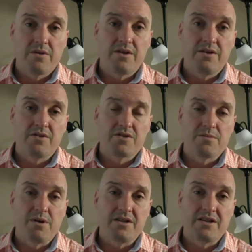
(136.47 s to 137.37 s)
then you've got
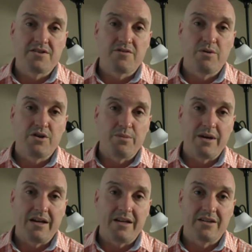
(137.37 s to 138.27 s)
some ideas of where you'll be
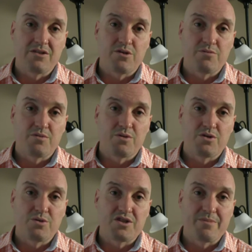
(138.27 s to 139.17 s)
heading in terms of what
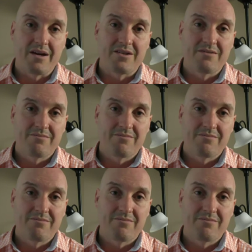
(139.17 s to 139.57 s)
to expect.